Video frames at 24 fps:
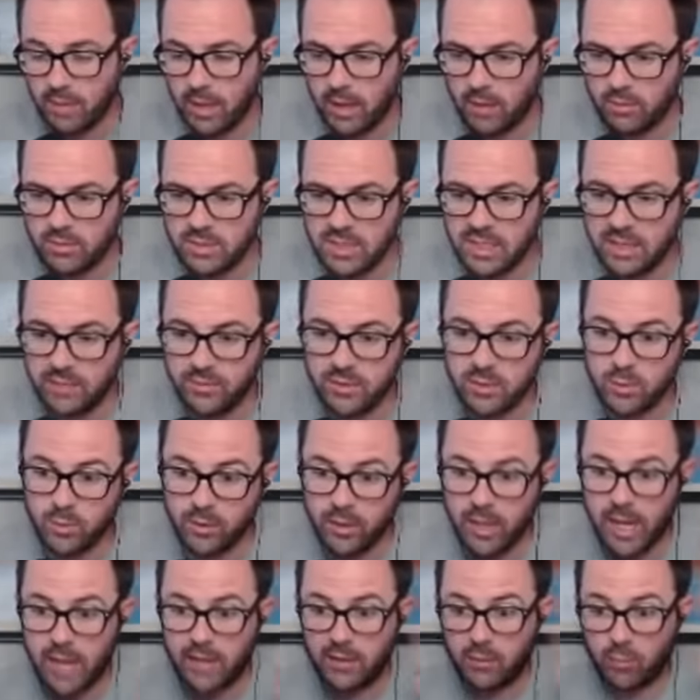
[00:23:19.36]
I always give is
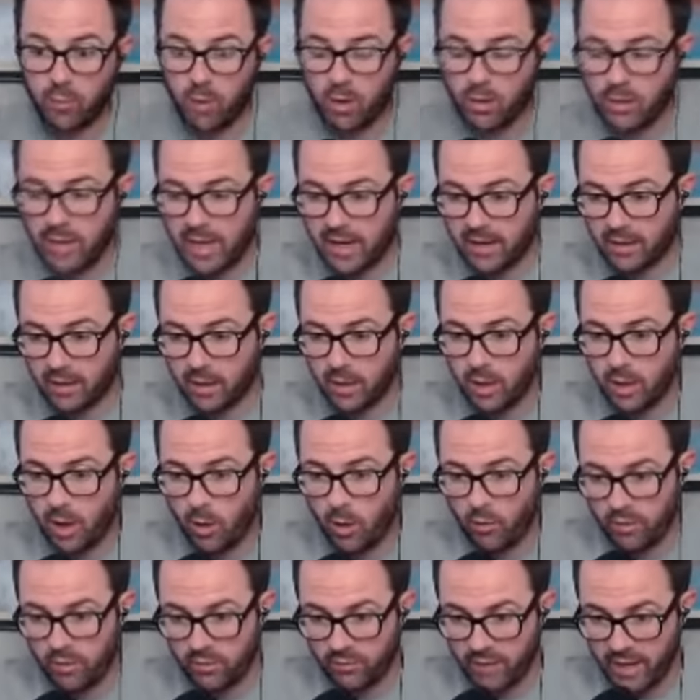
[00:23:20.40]
when they had the rollout of the
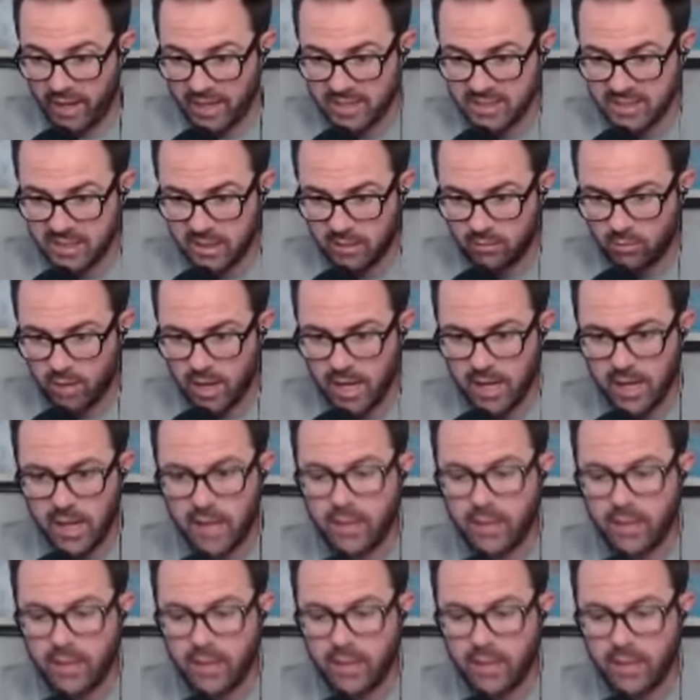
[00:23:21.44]
COVID vaccine, right?